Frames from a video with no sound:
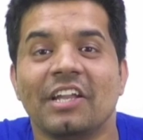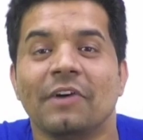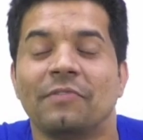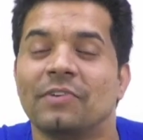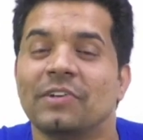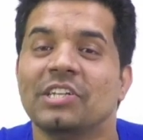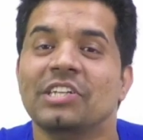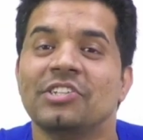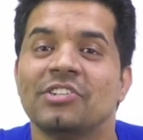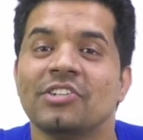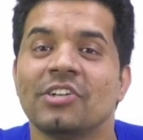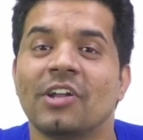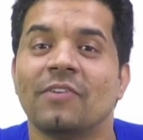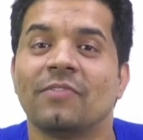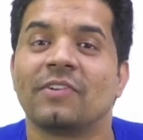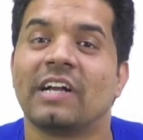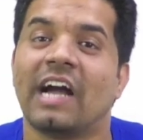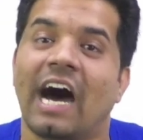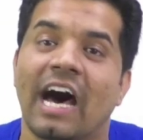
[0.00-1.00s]
definition
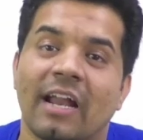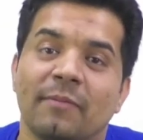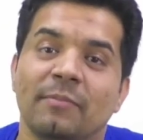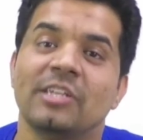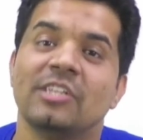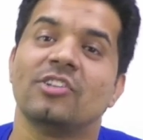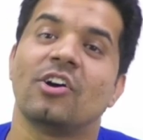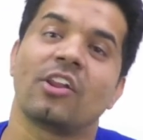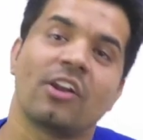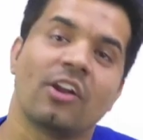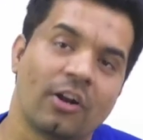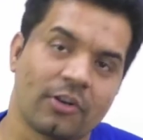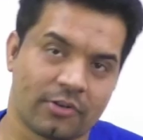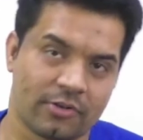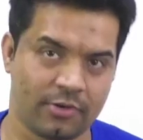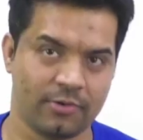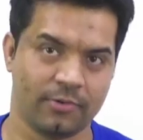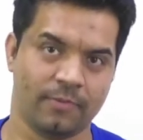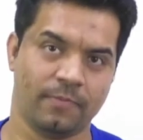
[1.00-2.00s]
of garbage or
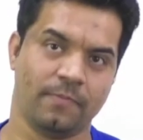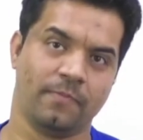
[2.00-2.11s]
not?